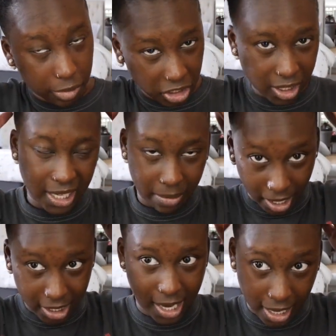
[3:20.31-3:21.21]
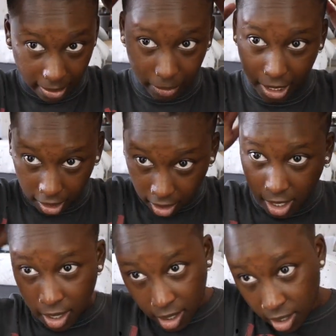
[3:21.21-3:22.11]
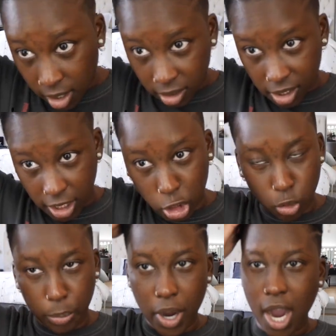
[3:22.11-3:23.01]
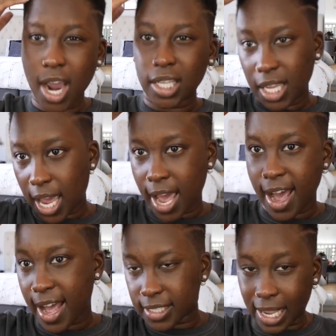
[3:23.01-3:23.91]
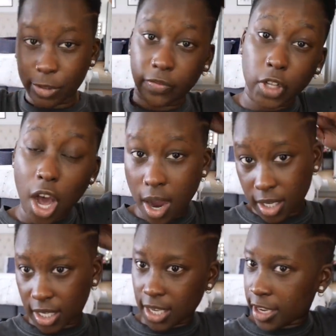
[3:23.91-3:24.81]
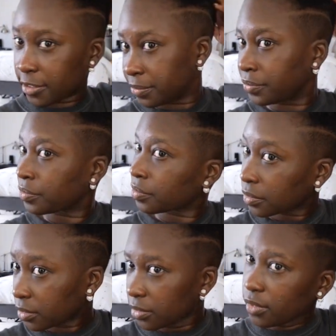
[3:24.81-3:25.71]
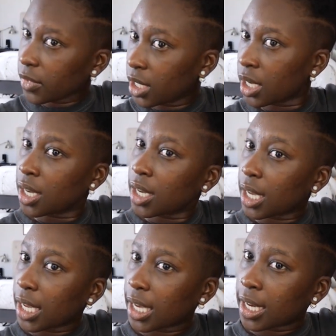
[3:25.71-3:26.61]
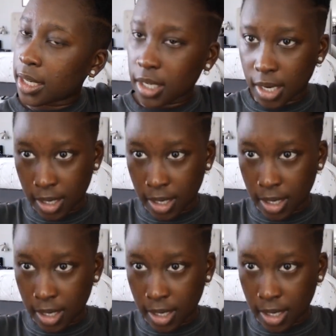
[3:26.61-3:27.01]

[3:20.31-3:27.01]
I was just taking my time, like listening to a podcast. I was vlogging and